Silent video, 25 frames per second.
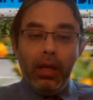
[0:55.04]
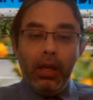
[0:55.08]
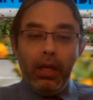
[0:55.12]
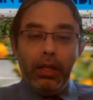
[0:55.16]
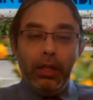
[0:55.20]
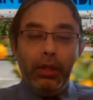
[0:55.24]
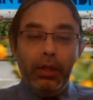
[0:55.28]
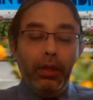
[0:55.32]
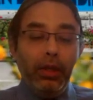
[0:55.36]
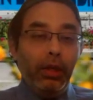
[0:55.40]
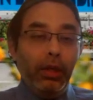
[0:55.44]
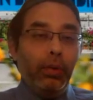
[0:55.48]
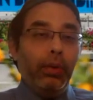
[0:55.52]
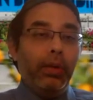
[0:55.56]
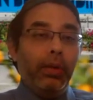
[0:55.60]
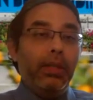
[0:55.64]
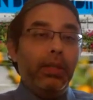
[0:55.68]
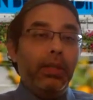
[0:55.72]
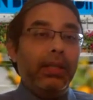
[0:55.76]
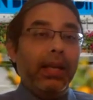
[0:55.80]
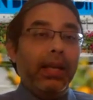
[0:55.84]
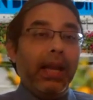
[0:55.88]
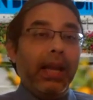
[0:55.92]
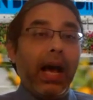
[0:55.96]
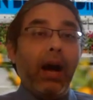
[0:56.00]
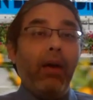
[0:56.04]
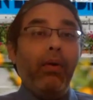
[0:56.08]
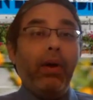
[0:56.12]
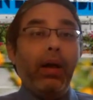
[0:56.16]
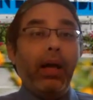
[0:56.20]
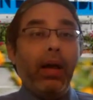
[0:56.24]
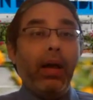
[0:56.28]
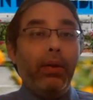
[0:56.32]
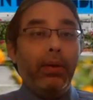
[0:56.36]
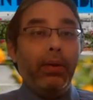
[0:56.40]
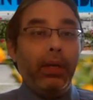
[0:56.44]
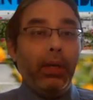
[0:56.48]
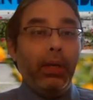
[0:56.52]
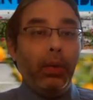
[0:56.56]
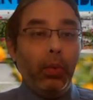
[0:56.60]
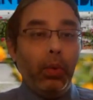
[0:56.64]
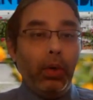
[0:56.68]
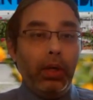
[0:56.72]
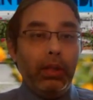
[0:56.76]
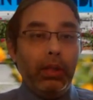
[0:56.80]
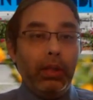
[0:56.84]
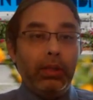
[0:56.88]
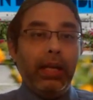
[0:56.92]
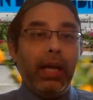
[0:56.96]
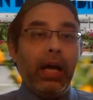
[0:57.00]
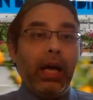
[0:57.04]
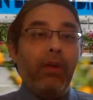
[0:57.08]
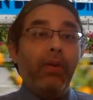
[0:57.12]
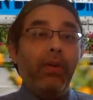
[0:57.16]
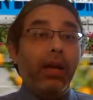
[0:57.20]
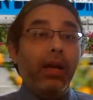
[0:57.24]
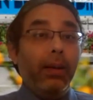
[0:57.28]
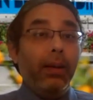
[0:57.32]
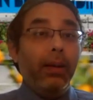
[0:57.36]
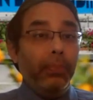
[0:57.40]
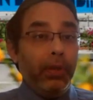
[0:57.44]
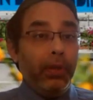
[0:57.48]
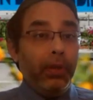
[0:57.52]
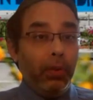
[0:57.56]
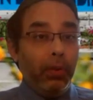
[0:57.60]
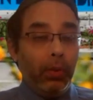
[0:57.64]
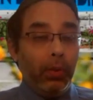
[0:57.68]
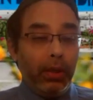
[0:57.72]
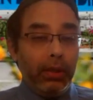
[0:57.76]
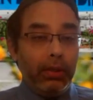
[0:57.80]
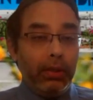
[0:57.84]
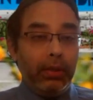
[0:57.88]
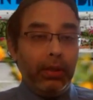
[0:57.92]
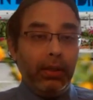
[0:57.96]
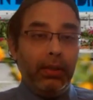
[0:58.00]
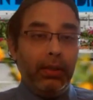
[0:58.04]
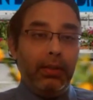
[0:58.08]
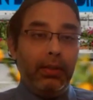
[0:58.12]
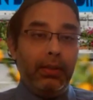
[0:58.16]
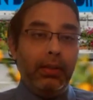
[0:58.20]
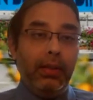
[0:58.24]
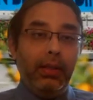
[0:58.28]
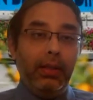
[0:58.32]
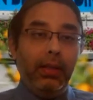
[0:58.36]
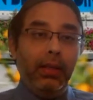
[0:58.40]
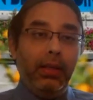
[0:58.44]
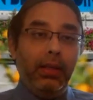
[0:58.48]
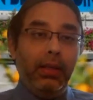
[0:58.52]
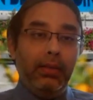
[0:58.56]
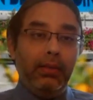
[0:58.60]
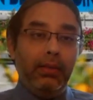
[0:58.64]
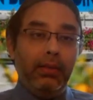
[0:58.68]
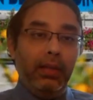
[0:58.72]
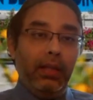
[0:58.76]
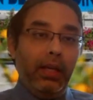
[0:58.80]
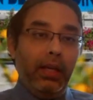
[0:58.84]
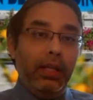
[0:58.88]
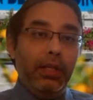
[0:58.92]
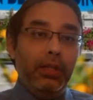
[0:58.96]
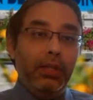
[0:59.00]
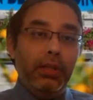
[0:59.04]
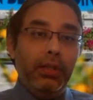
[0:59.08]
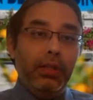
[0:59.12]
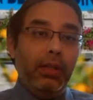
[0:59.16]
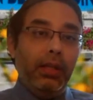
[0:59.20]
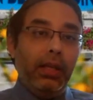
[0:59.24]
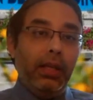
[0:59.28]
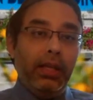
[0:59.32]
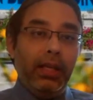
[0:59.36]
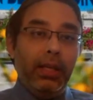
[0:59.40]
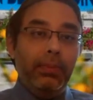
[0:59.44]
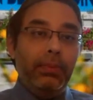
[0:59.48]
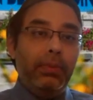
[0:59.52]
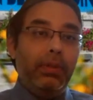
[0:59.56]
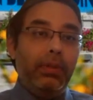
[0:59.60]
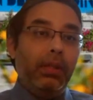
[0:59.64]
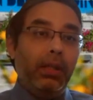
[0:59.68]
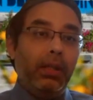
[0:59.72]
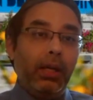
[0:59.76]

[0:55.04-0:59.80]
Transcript: you need to understand how accounting works and how a company works. It's the it's the engine that keeps the